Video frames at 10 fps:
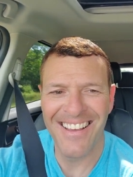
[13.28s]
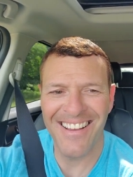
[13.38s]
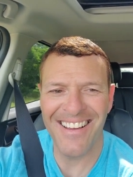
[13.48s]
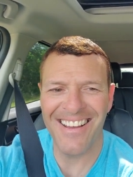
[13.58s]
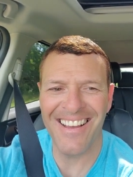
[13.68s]

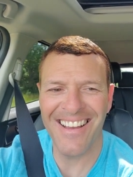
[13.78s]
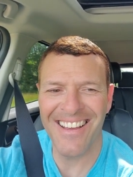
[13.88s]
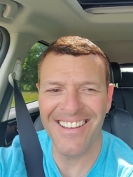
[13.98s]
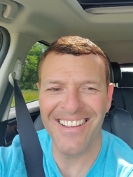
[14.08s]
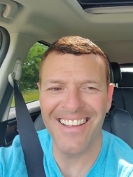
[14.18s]

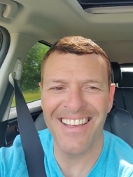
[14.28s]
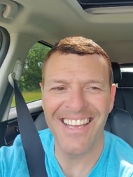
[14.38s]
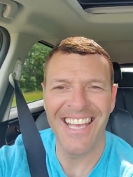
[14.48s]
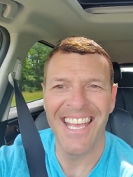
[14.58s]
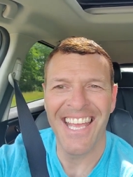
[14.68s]
Uh,
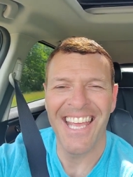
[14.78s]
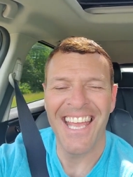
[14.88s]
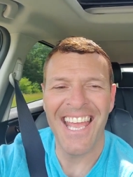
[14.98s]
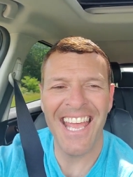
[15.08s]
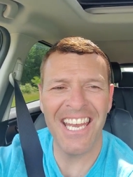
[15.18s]

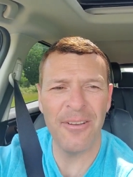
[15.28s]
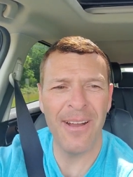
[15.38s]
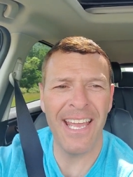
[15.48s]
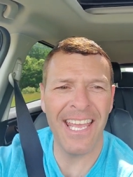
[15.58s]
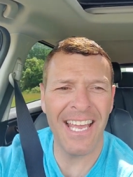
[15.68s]

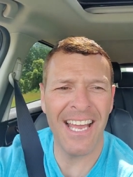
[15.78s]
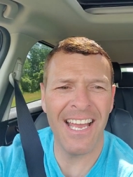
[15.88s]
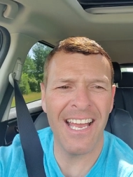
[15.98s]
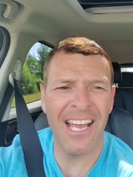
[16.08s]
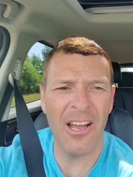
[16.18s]
anyway,
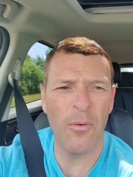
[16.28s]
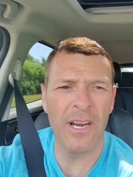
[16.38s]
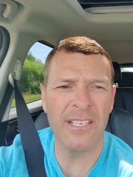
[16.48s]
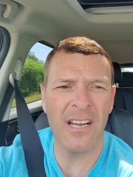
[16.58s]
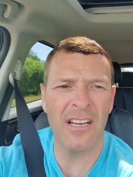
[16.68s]
uh, I
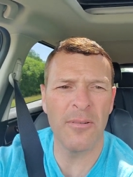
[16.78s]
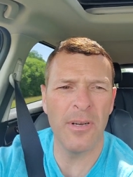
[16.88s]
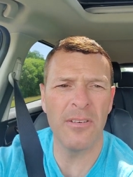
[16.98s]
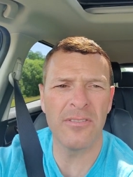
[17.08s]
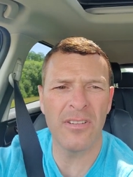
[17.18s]
want to talk
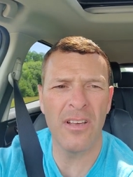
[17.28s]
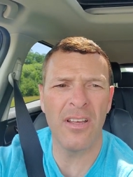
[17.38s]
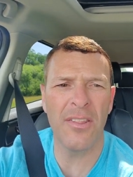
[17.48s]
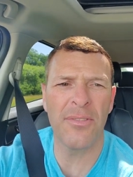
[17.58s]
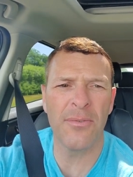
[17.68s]
about
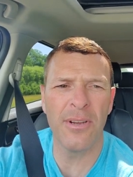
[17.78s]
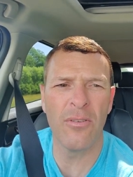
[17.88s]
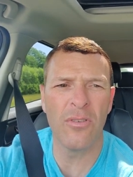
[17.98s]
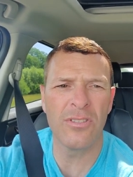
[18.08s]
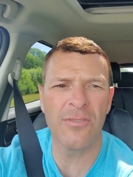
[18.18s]
uh, three
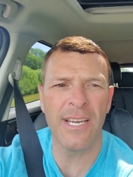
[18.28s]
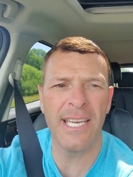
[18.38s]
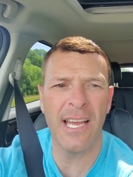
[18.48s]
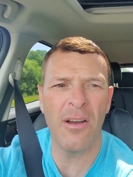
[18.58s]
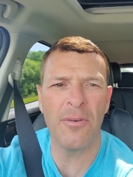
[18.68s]
year olds
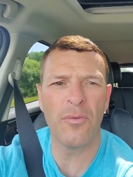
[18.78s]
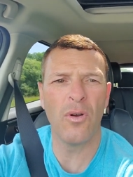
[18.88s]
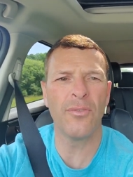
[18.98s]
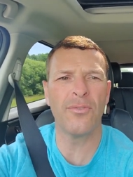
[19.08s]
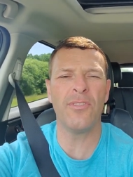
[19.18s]
right now and
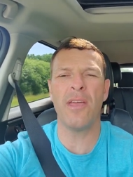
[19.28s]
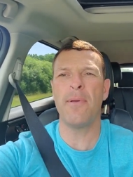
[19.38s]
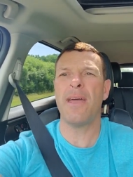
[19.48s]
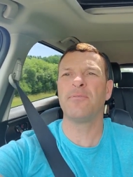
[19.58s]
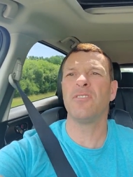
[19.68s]
roll through them.
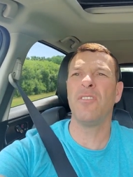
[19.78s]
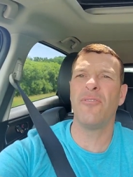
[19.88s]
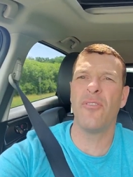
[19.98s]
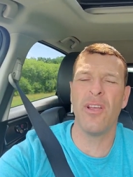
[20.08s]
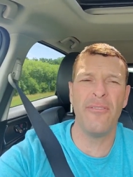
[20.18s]
Absolute
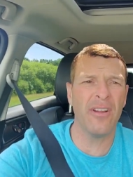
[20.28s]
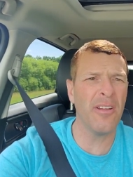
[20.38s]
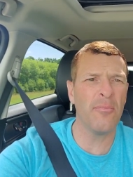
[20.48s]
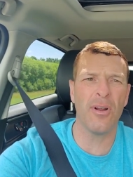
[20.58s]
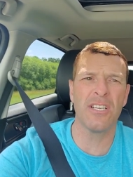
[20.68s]
euphoria.
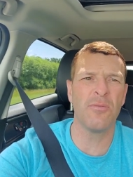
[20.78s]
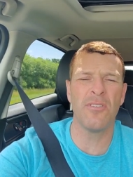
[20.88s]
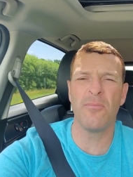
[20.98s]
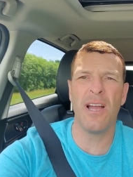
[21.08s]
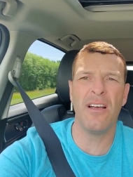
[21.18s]
Very impressed
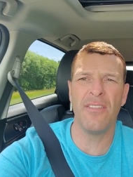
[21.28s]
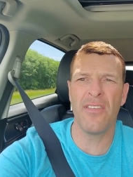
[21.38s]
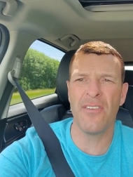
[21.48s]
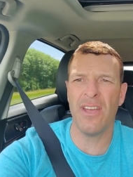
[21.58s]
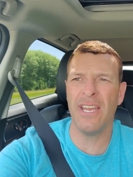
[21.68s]
with their mile the
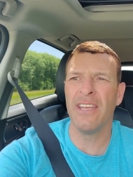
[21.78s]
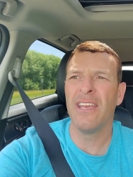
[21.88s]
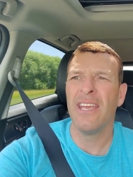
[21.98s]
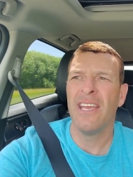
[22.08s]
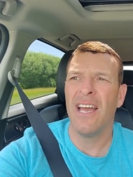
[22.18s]
other night.
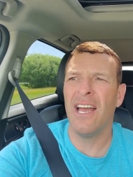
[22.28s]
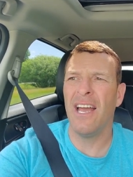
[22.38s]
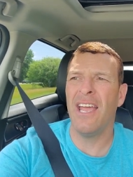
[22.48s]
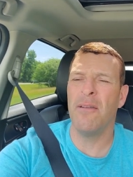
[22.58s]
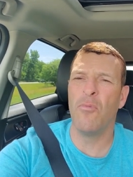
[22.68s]

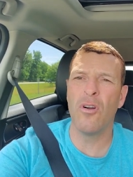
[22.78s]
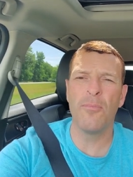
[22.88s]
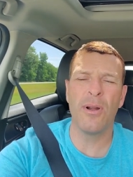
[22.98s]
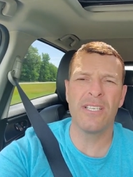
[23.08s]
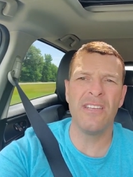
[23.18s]
Uh, and more
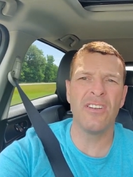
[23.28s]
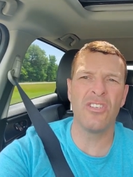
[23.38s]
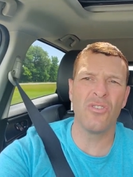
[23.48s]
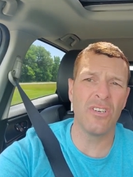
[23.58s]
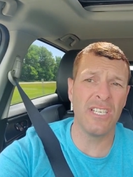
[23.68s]
impressed even
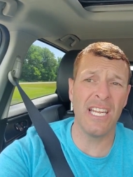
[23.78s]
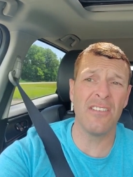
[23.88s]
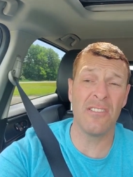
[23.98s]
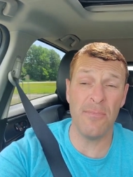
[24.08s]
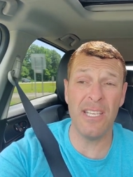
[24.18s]
at Georgian
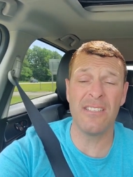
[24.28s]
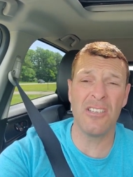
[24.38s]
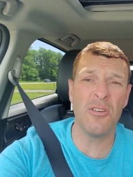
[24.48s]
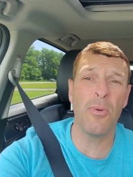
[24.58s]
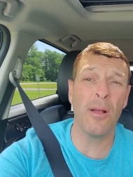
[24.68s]
Downs. It means
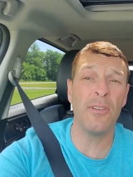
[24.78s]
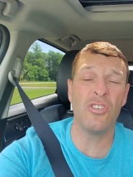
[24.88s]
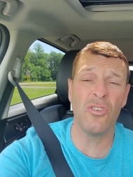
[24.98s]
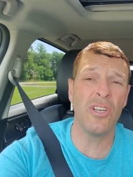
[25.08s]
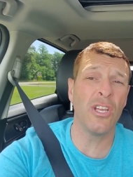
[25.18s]
that you probably
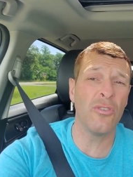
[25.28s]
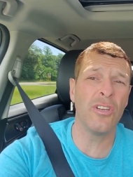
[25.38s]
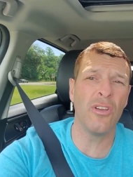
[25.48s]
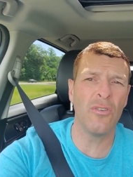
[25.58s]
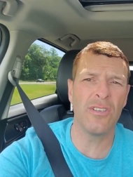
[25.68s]
should and
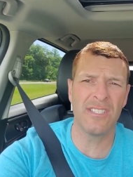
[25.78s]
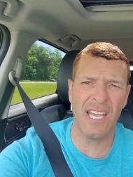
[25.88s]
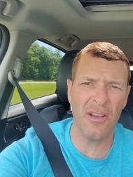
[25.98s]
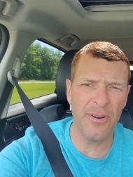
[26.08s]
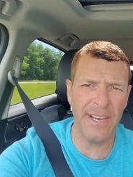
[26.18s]
could go to
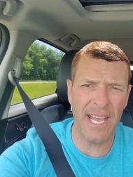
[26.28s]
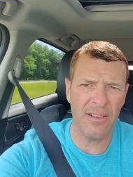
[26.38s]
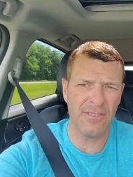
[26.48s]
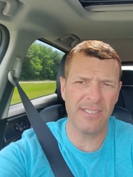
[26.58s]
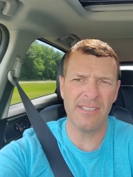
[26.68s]
Scioto
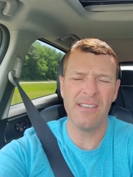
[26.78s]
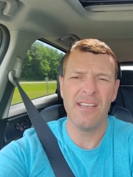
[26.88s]
Downs